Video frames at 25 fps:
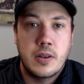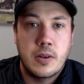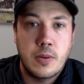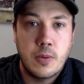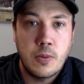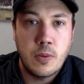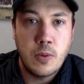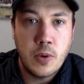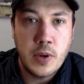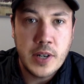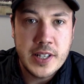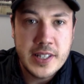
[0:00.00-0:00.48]

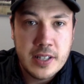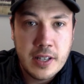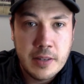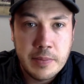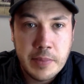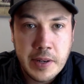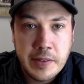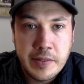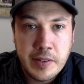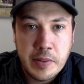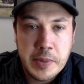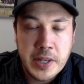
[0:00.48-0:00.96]
What's up,
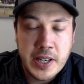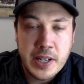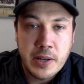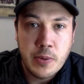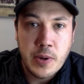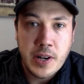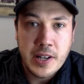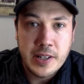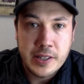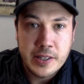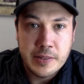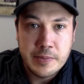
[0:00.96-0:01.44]
everybody?
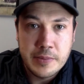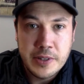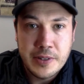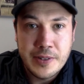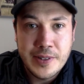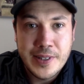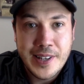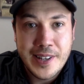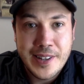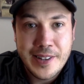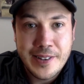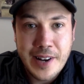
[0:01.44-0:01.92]
Welcome to
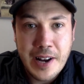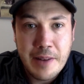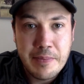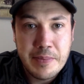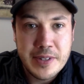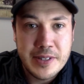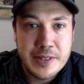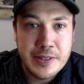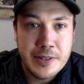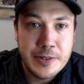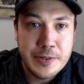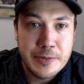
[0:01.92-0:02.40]
another
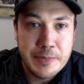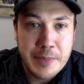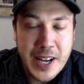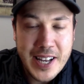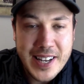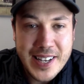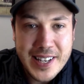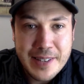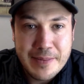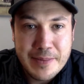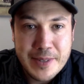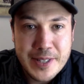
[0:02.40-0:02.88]
episode. My
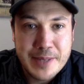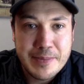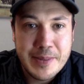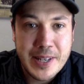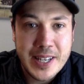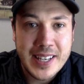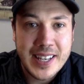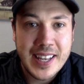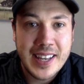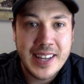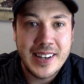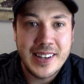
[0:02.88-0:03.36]
name is
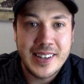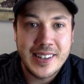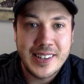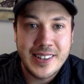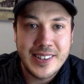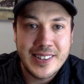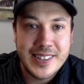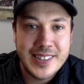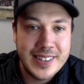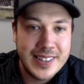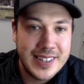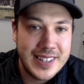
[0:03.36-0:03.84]
Mike
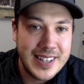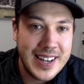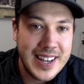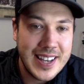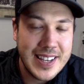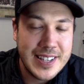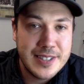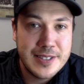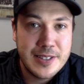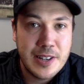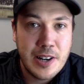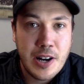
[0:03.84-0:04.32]
Hittinger.
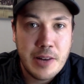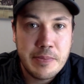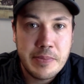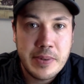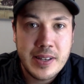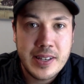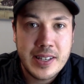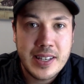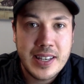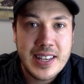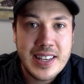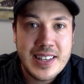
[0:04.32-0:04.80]
Today's
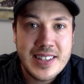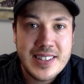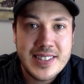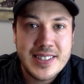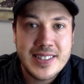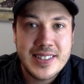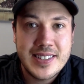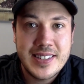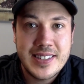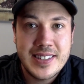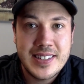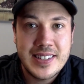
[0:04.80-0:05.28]
topic
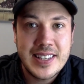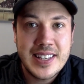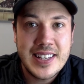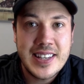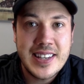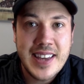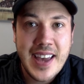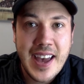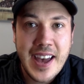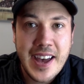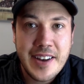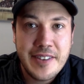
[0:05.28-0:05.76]
is
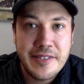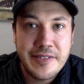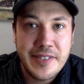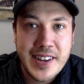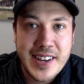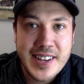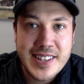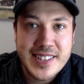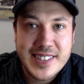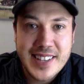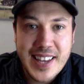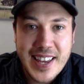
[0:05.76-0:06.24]

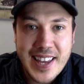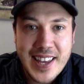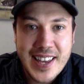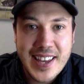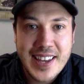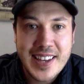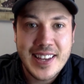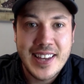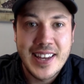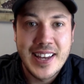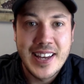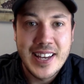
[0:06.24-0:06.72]

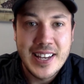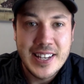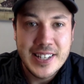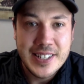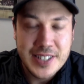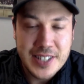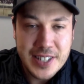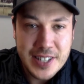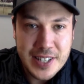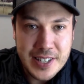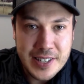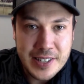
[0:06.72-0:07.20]
TFSA
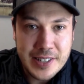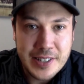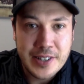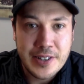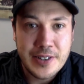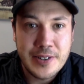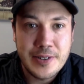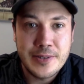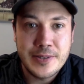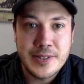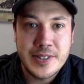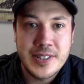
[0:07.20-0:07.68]
cheat
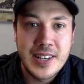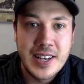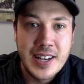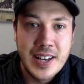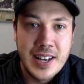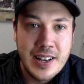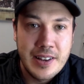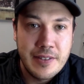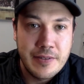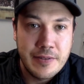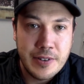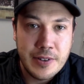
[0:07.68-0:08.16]
codes.
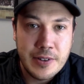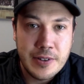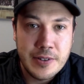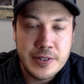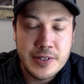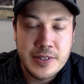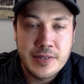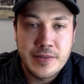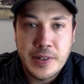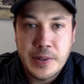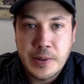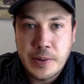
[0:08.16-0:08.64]
For those
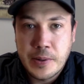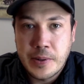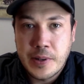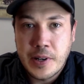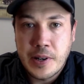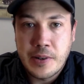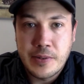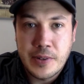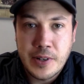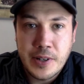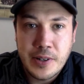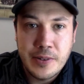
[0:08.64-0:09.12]
of you who
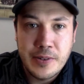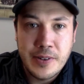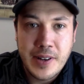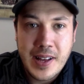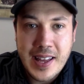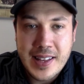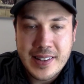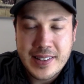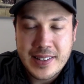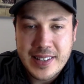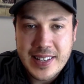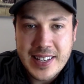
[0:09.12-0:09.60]
don't know, a
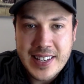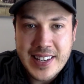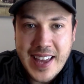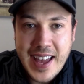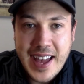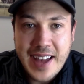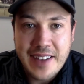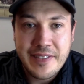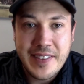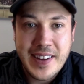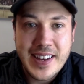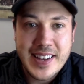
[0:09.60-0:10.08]

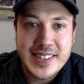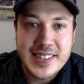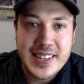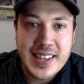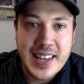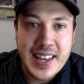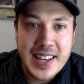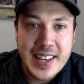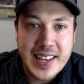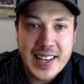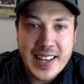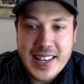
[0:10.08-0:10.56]

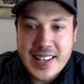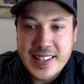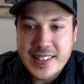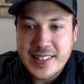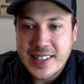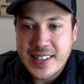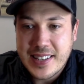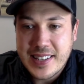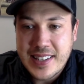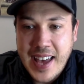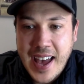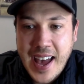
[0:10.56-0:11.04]
TFSA is
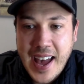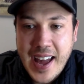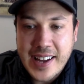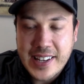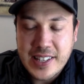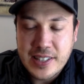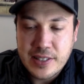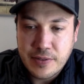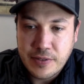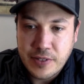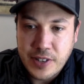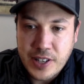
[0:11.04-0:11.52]
a
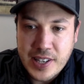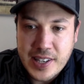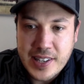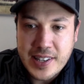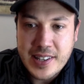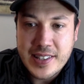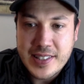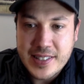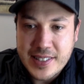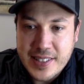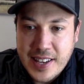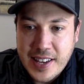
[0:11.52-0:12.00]
tax-free
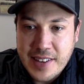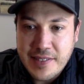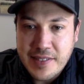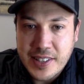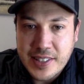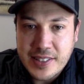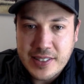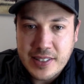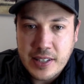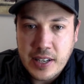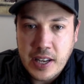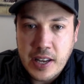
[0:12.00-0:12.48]

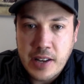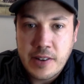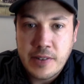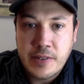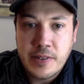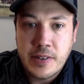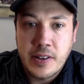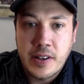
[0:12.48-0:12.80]
savings account.